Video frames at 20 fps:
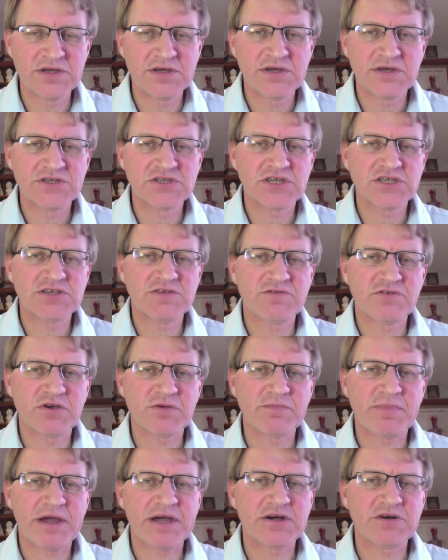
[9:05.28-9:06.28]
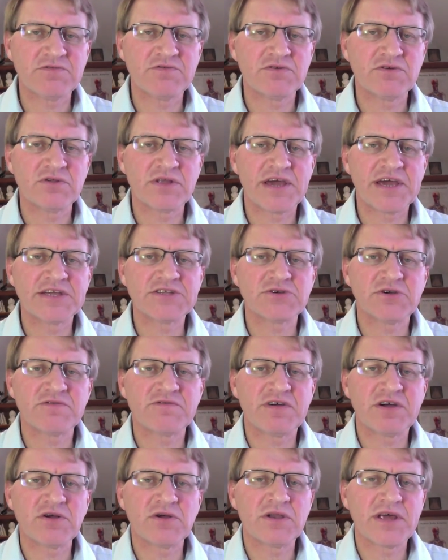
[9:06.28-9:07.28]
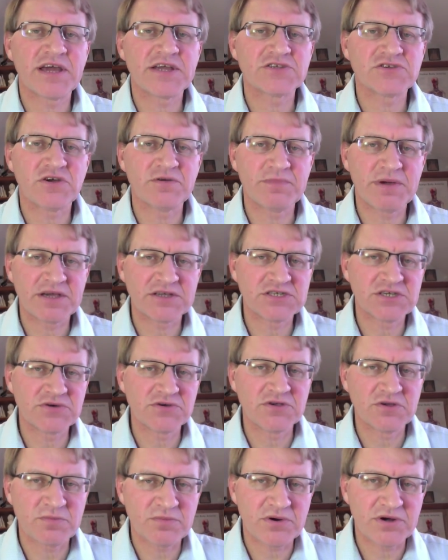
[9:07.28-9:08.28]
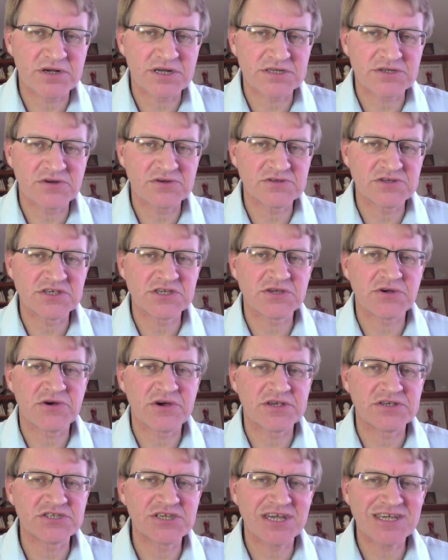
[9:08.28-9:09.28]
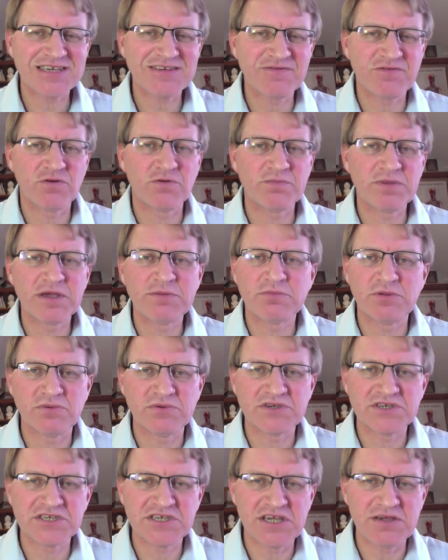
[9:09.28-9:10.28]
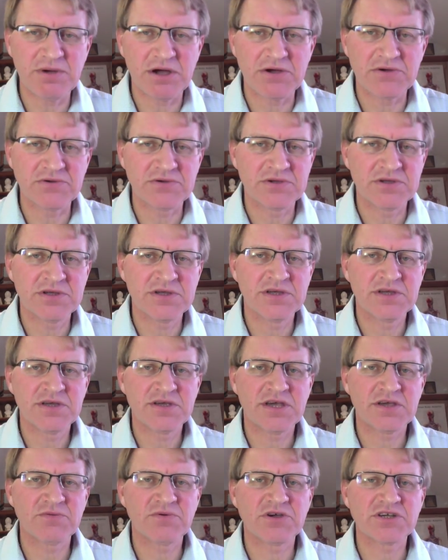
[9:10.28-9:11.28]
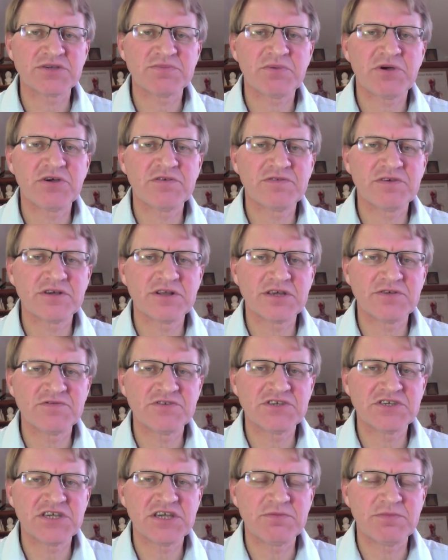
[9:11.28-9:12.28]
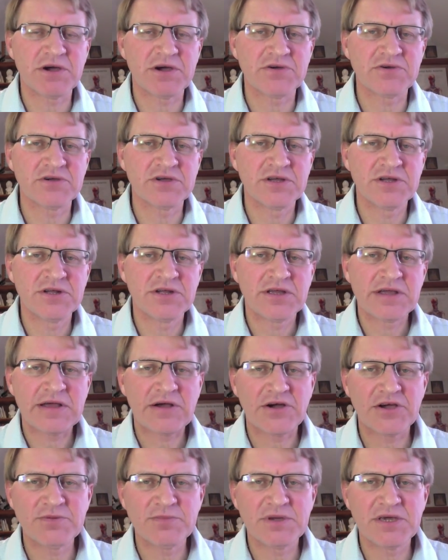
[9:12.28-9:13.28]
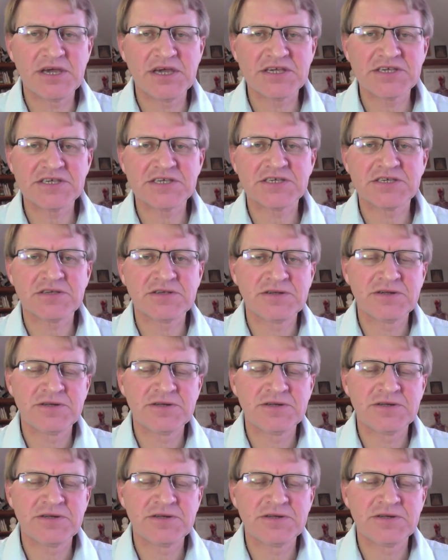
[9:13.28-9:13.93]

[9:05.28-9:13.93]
So it's a very powerful antifungal, antibacterial product I've designed just for people with SIBO. It works perfectly for SIBO, IBS,